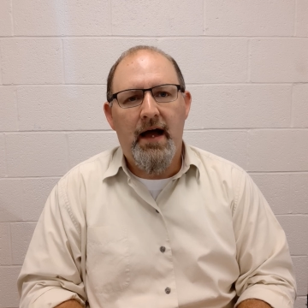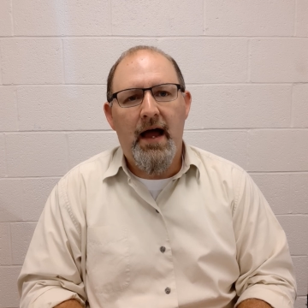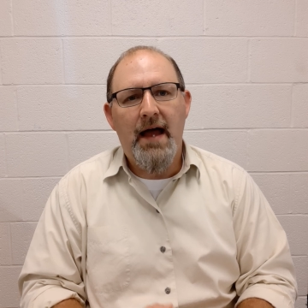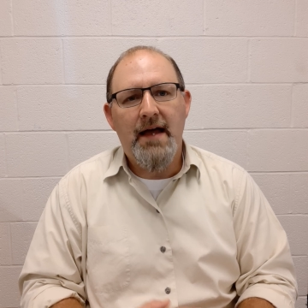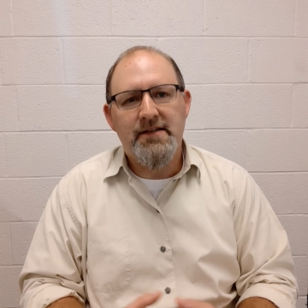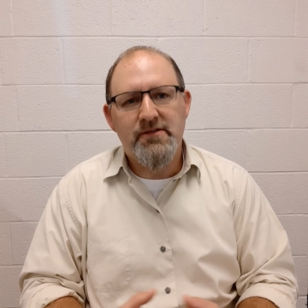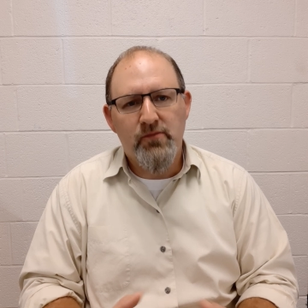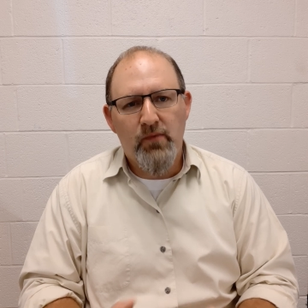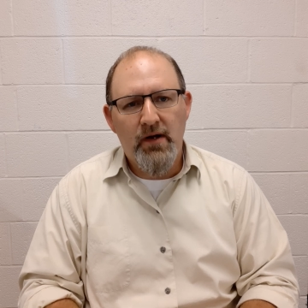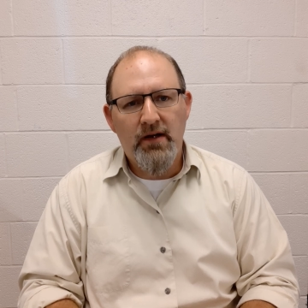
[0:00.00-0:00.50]

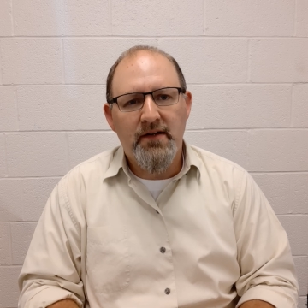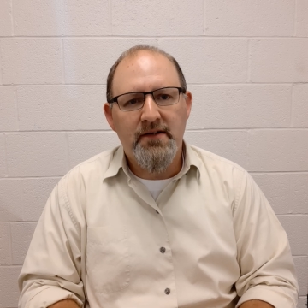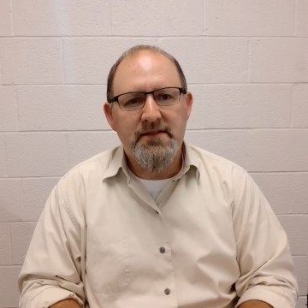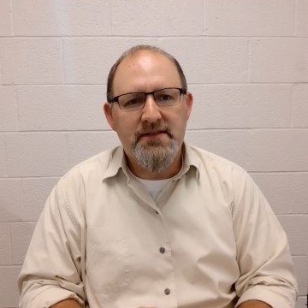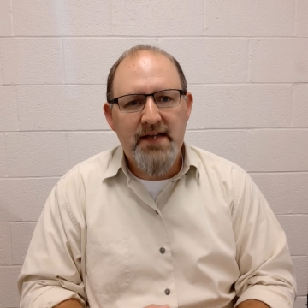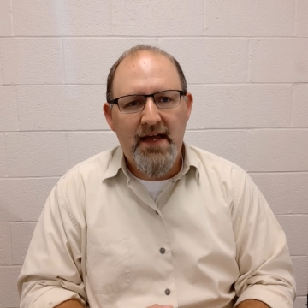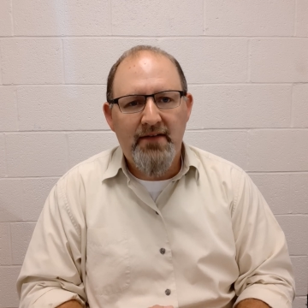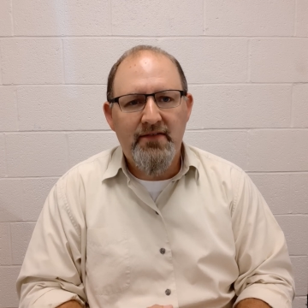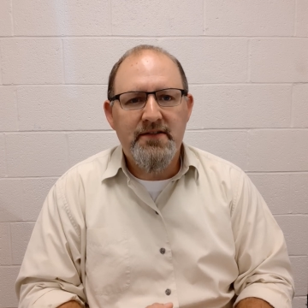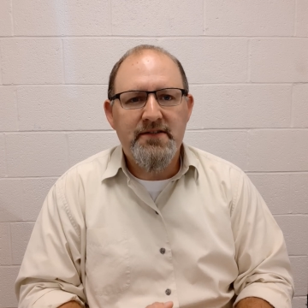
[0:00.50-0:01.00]
as well as
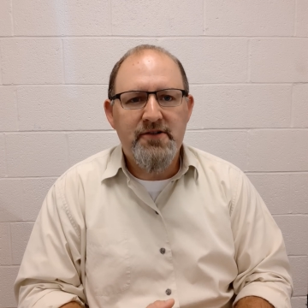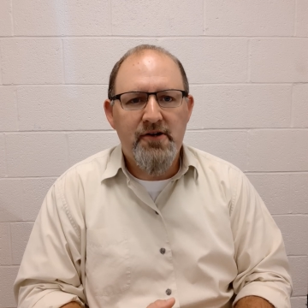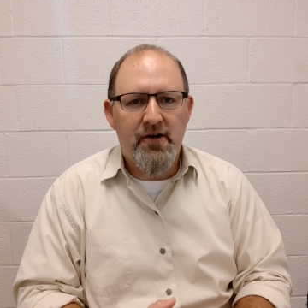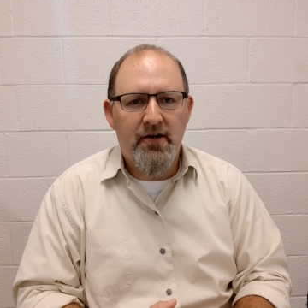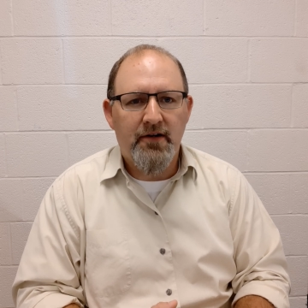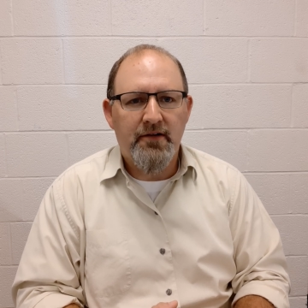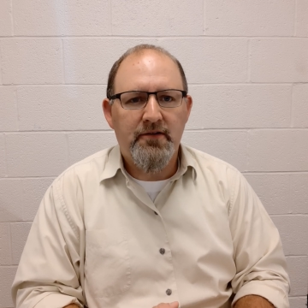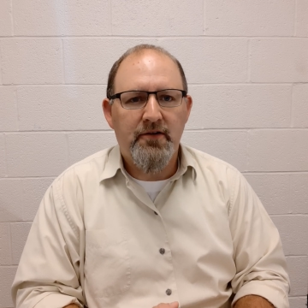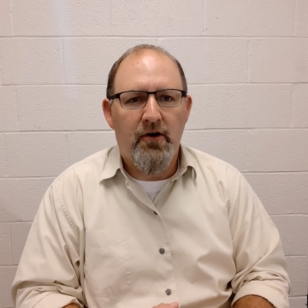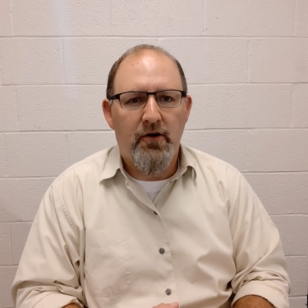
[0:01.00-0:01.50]
having
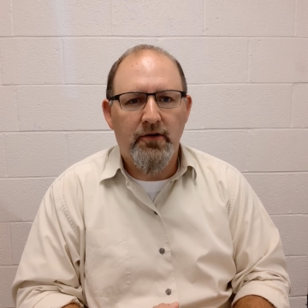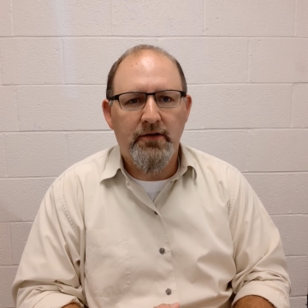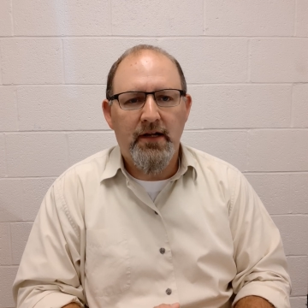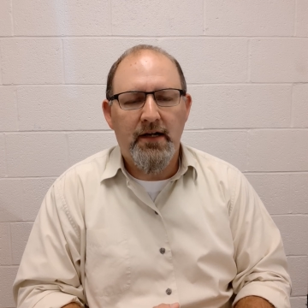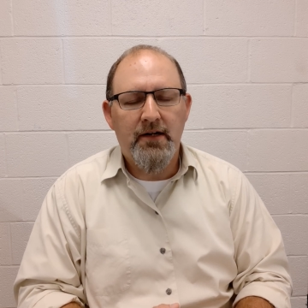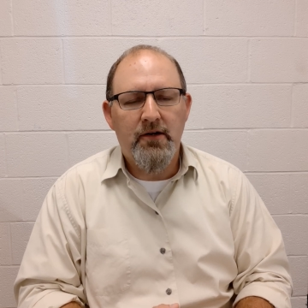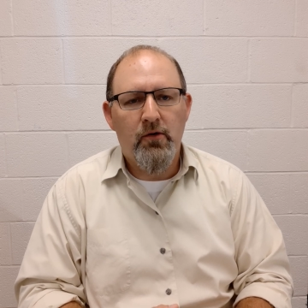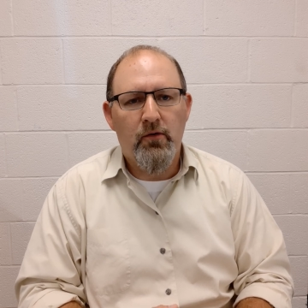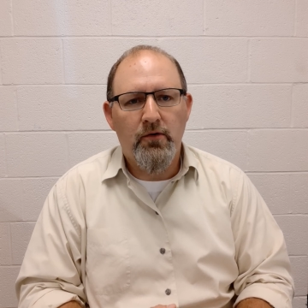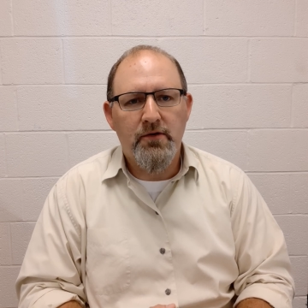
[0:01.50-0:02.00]
taught
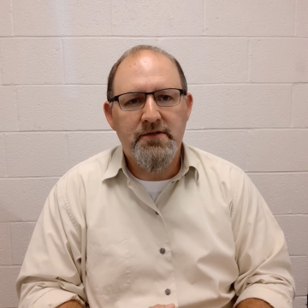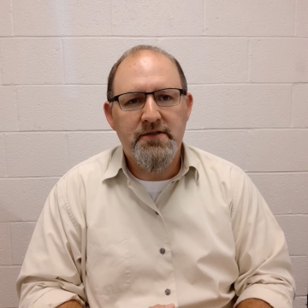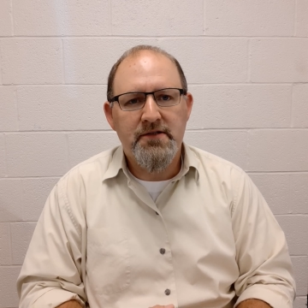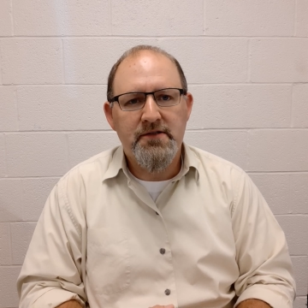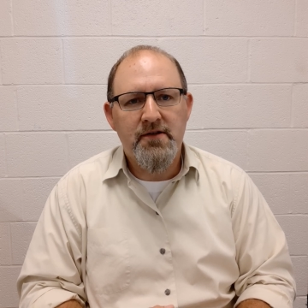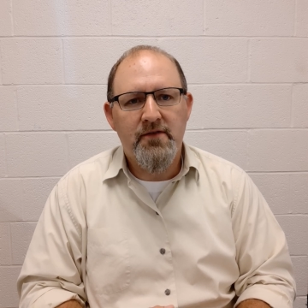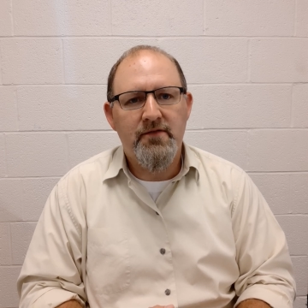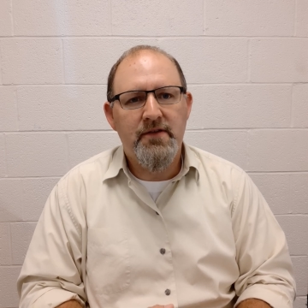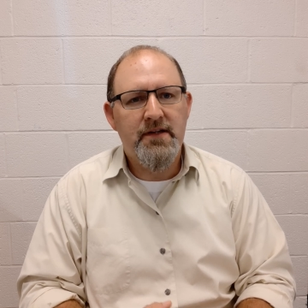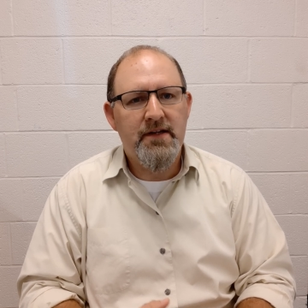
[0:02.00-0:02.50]
online courses
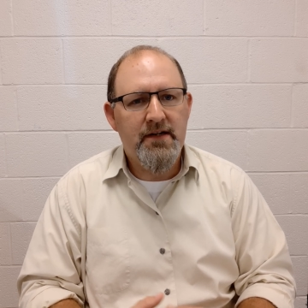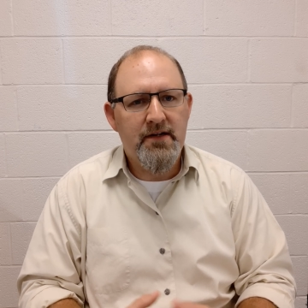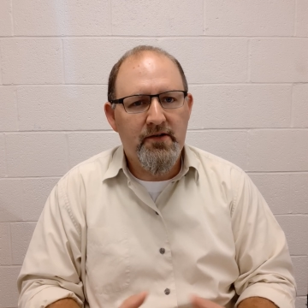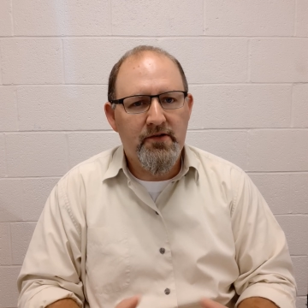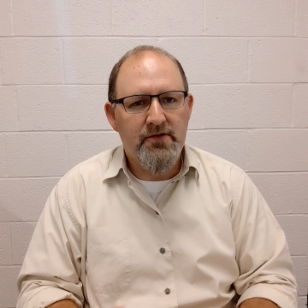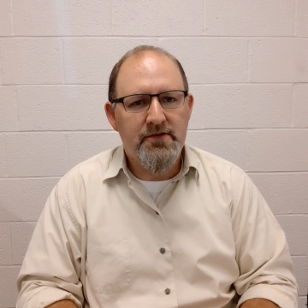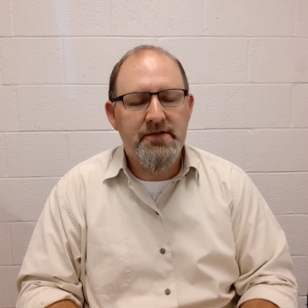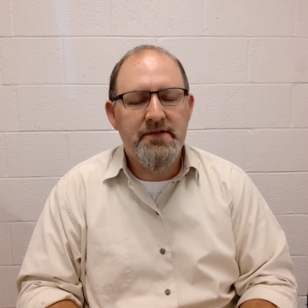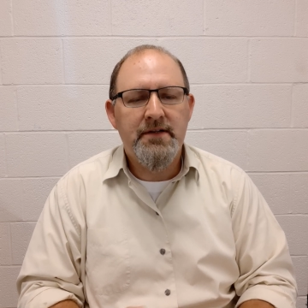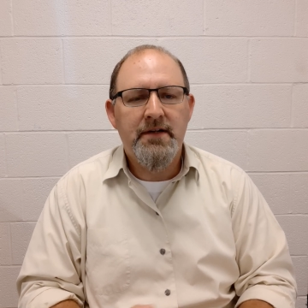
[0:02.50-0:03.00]
over the
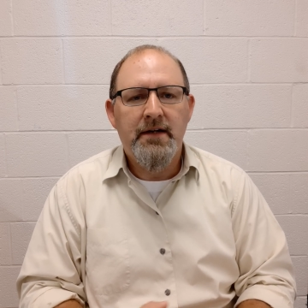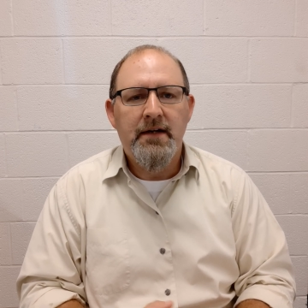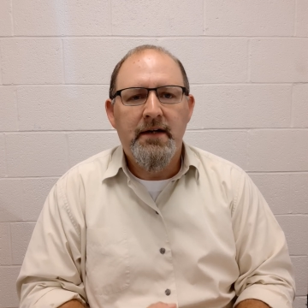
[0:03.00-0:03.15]
years.